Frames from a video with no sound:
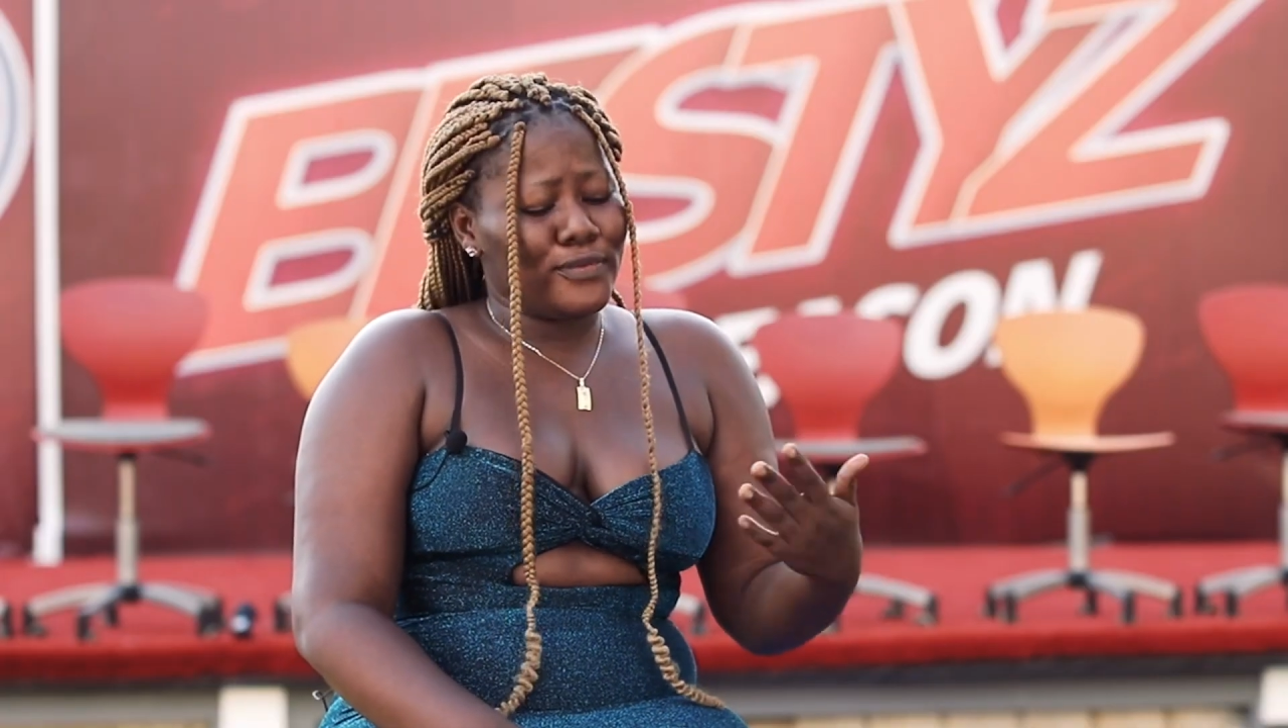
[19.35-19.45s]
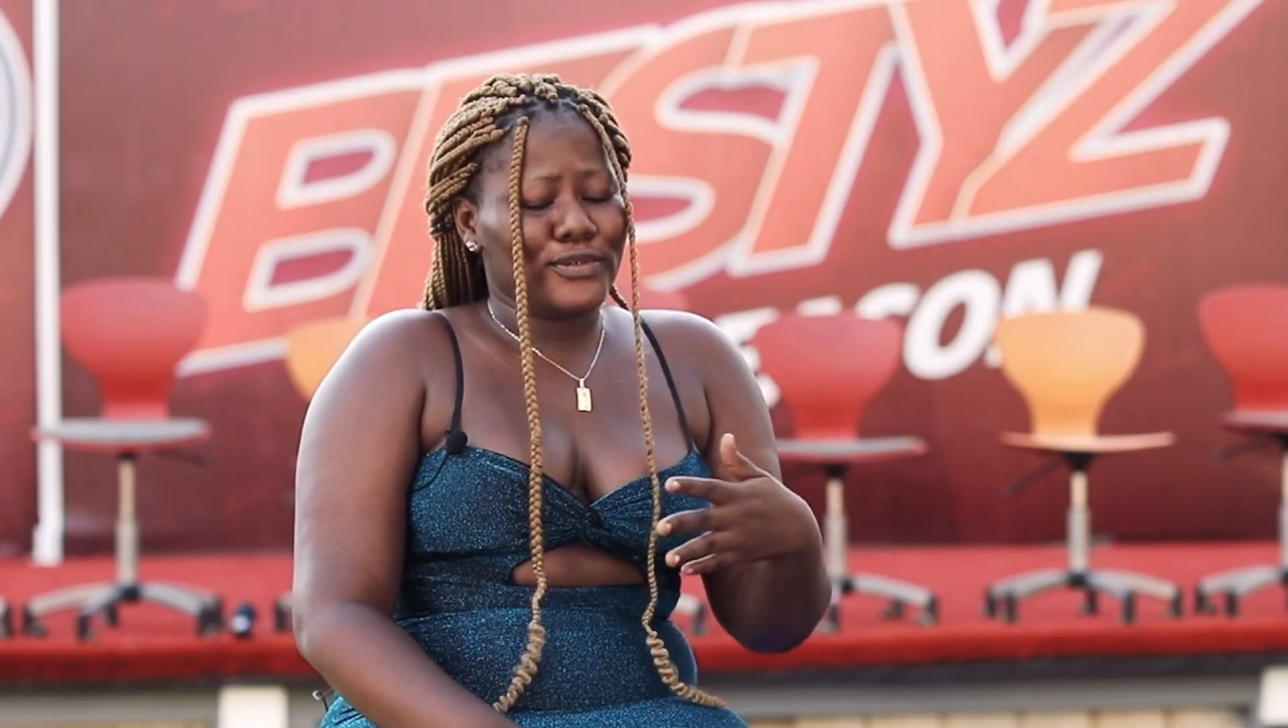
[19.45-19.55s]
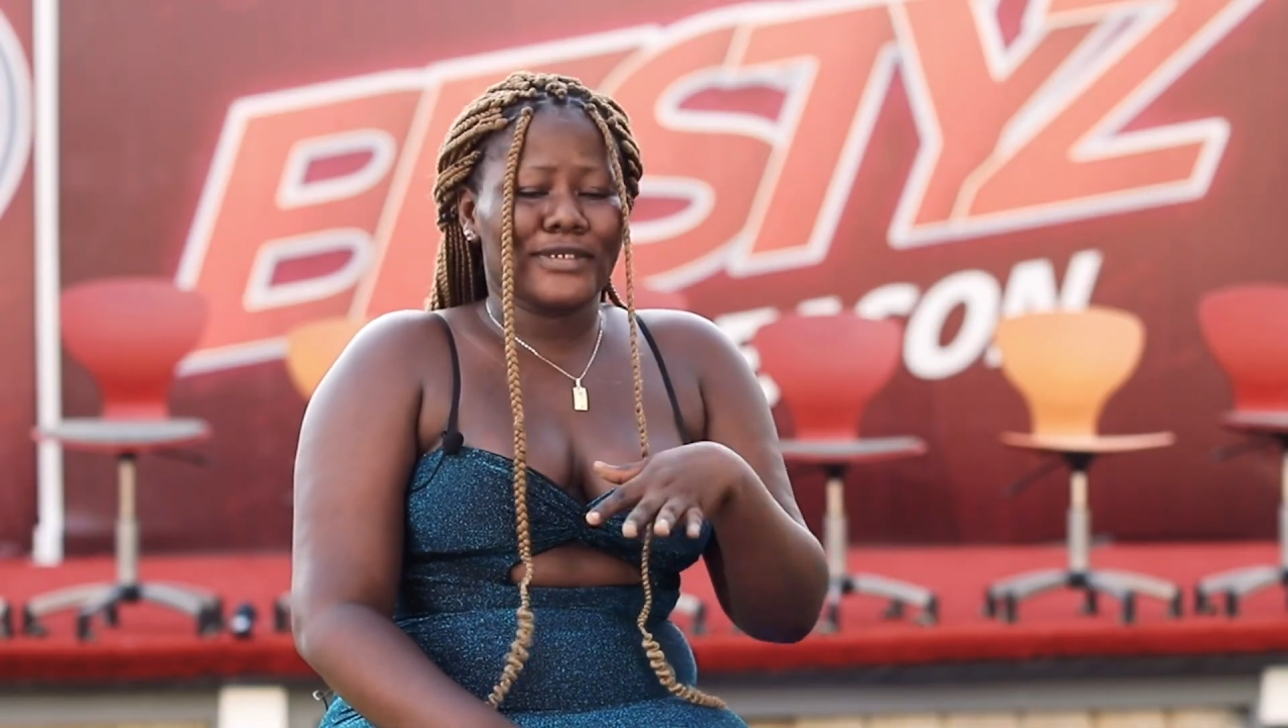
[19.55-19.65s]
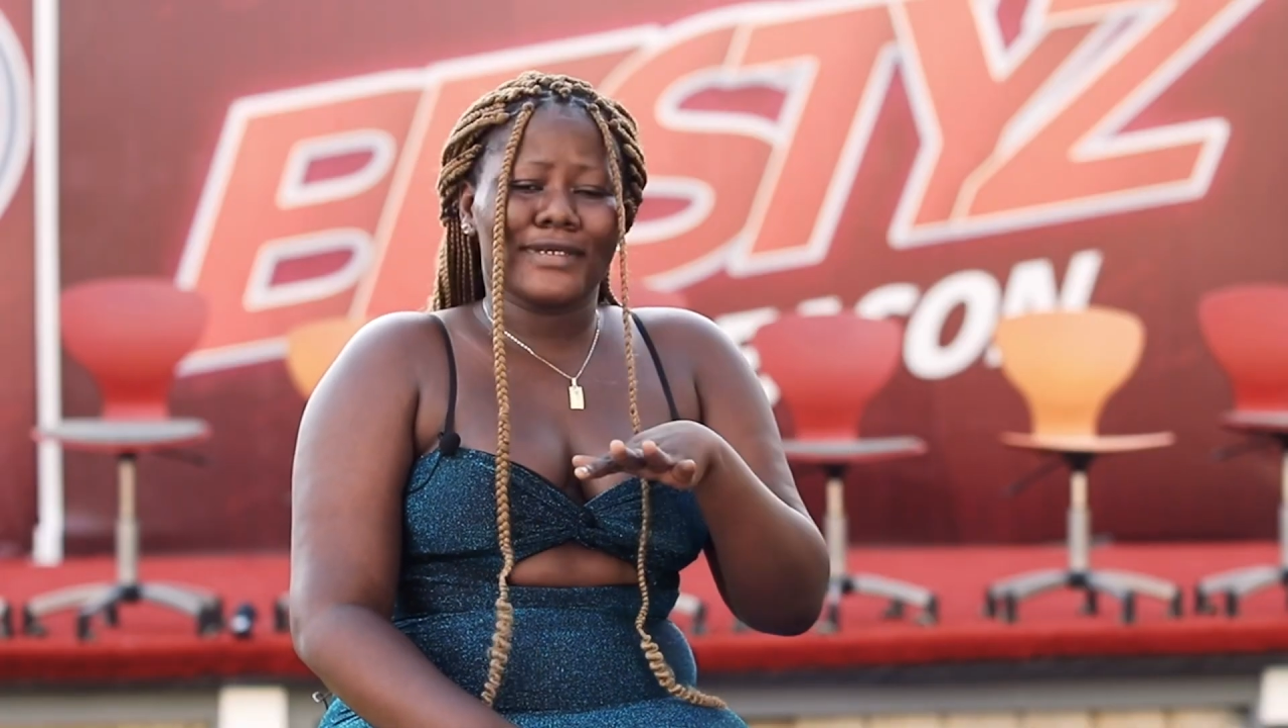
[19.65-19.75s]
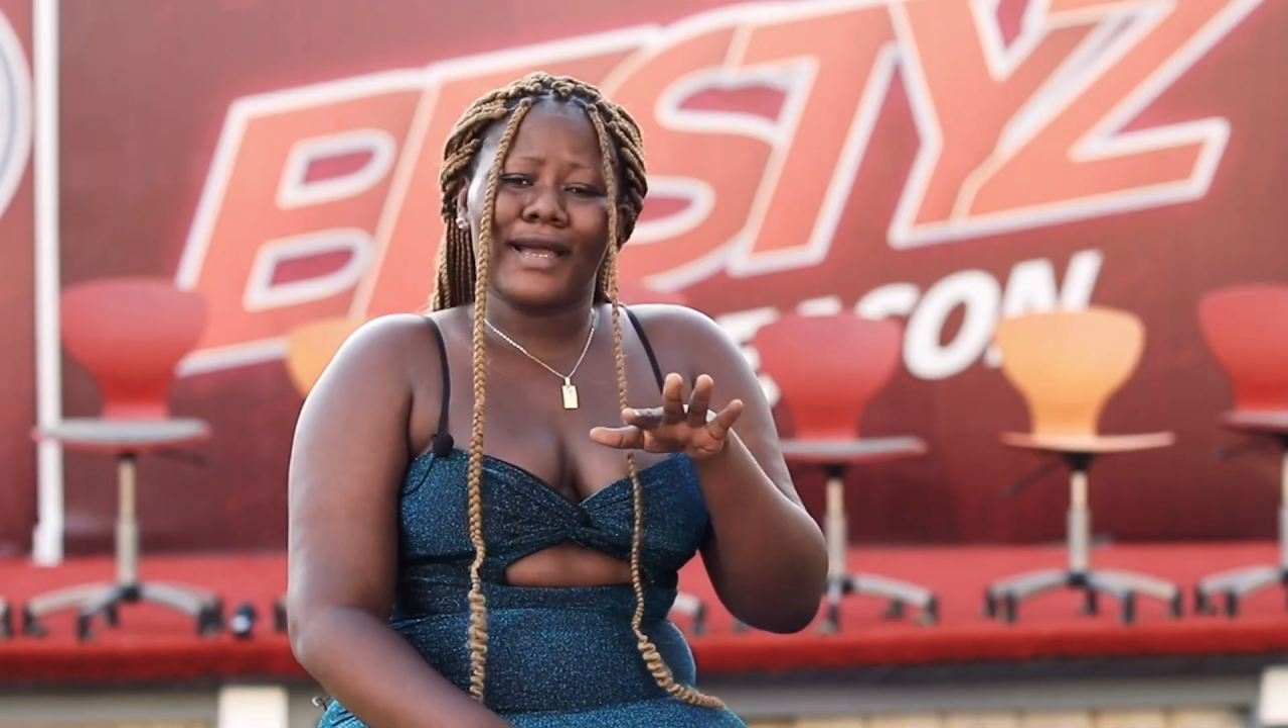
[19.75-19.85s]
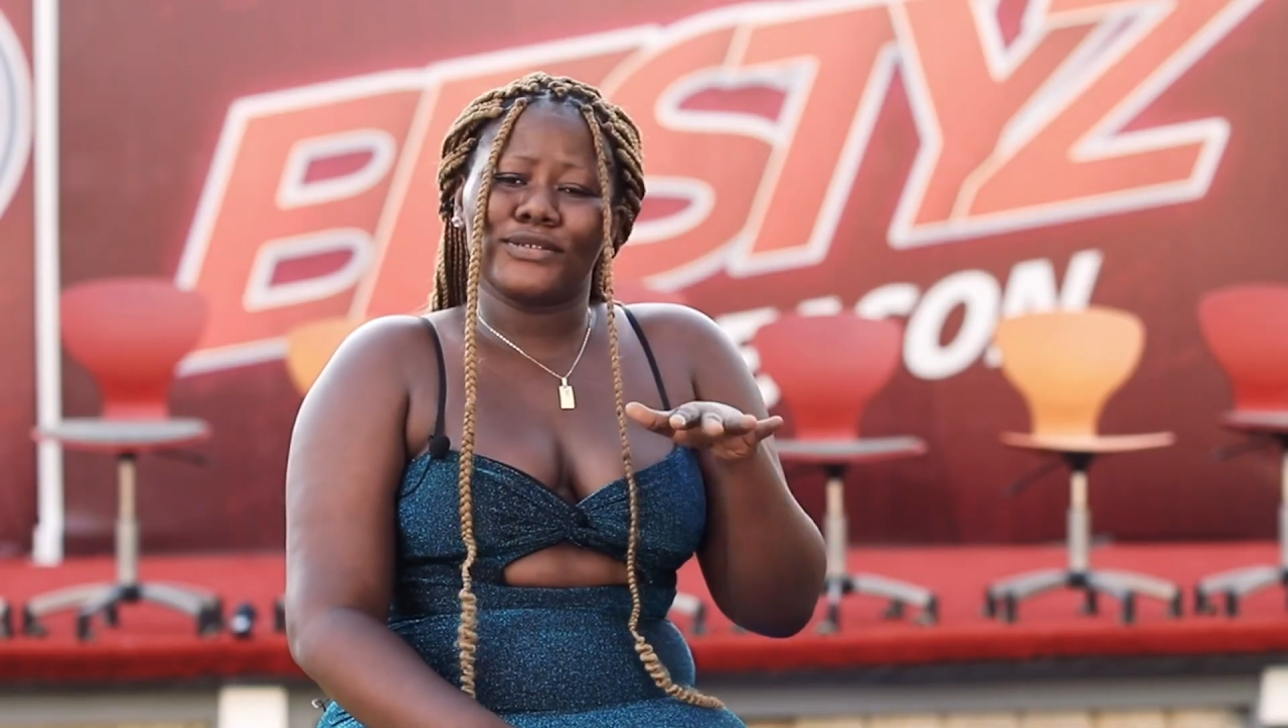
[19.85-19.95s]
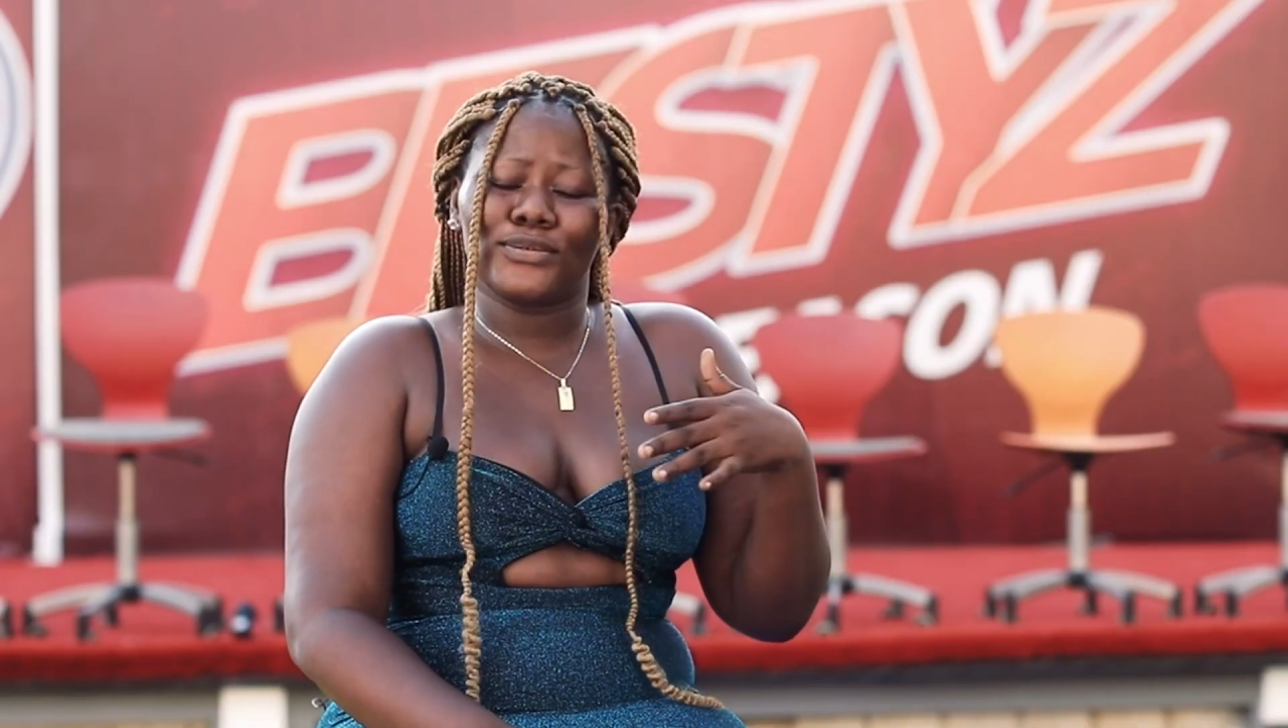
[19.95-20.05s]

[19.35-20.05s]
just can't